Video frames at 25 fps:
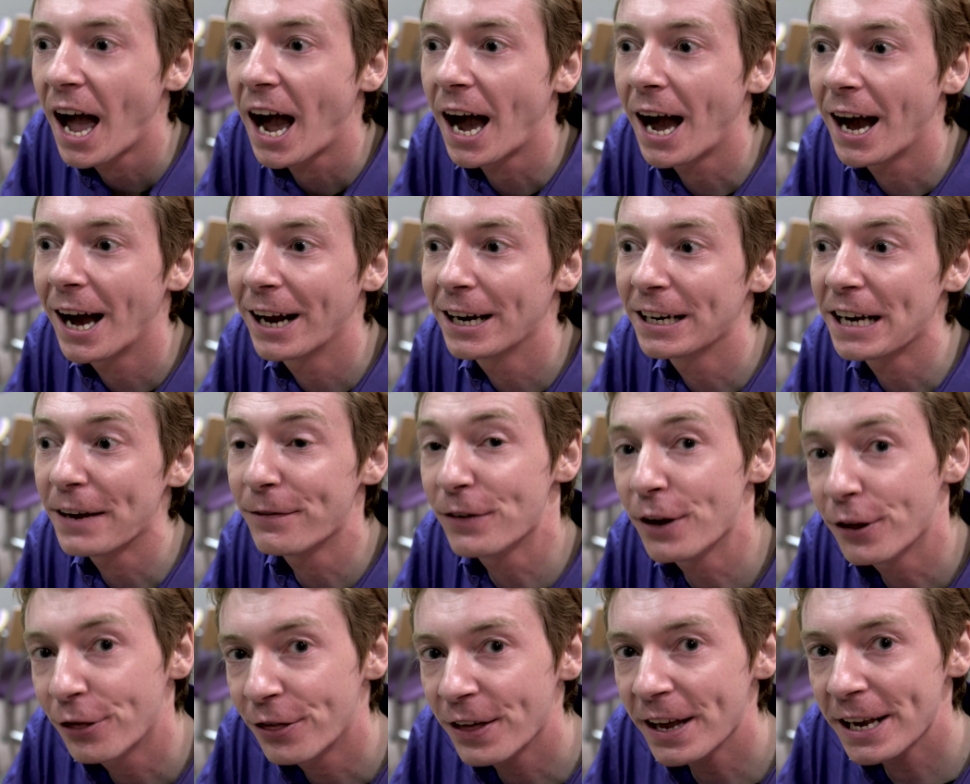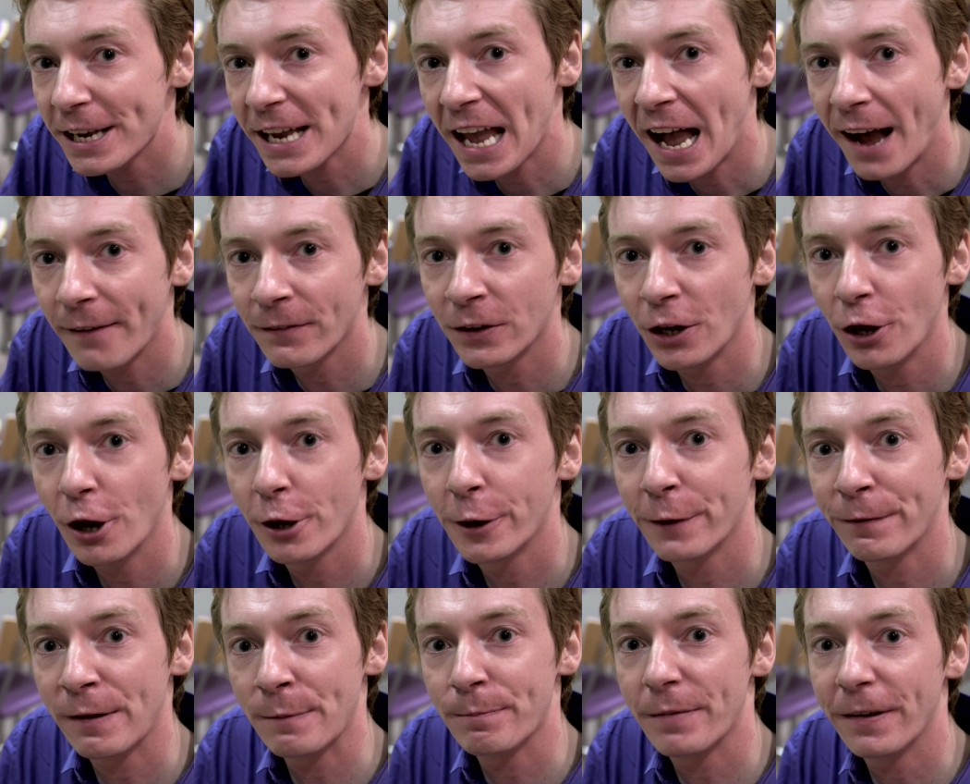And if you think you haven't
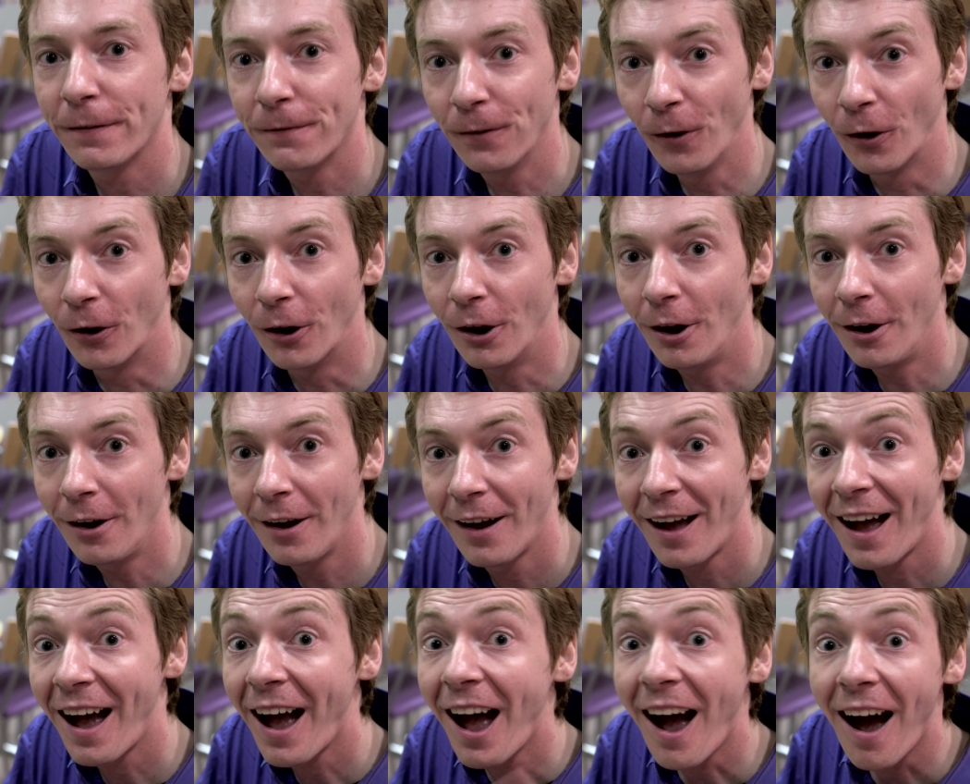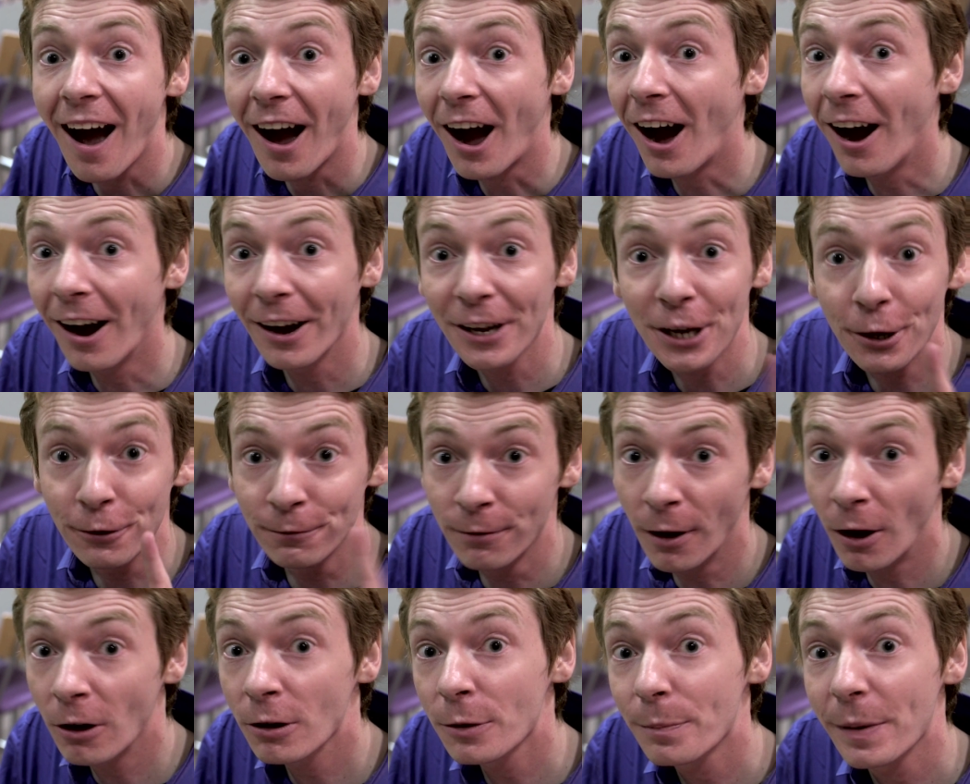heard of him before, you're
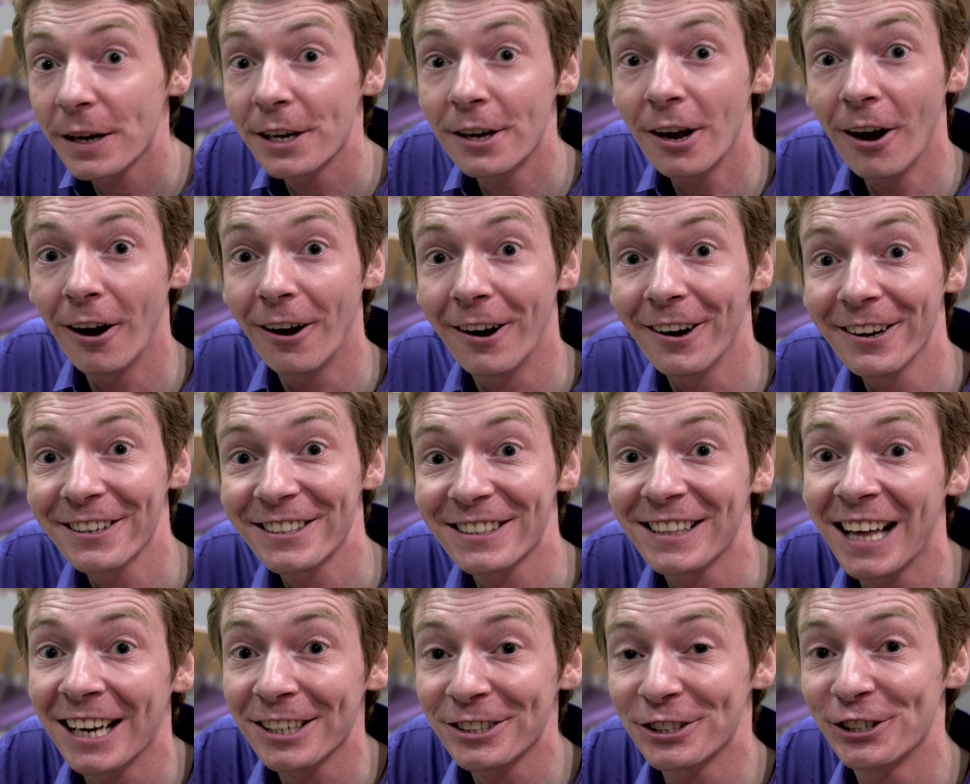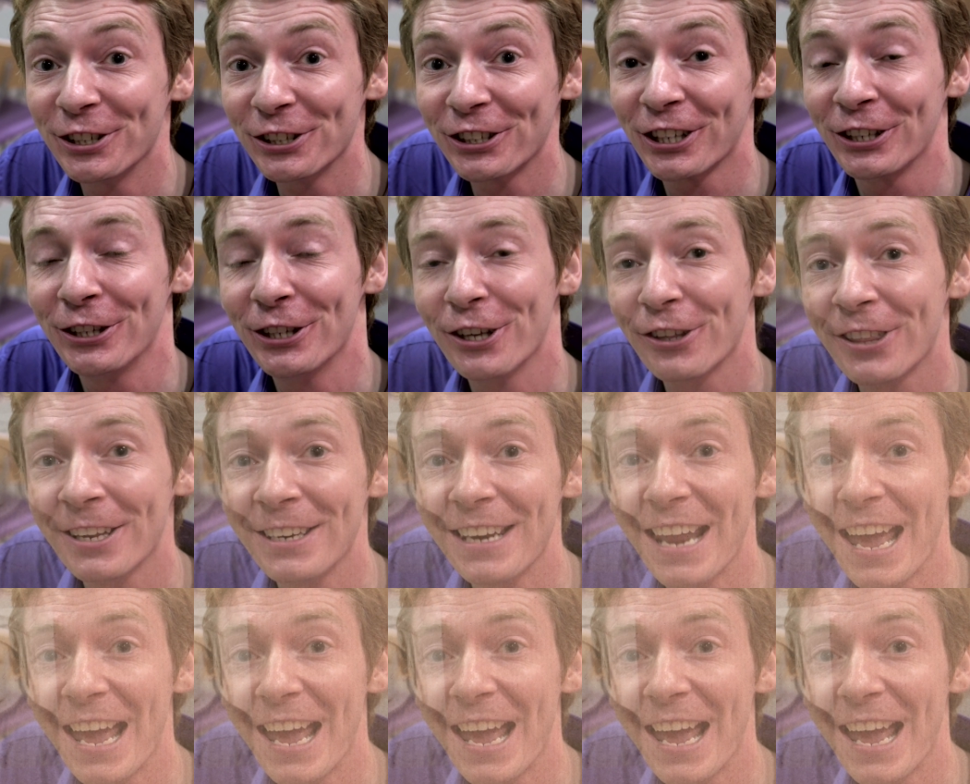wrong, because that's just another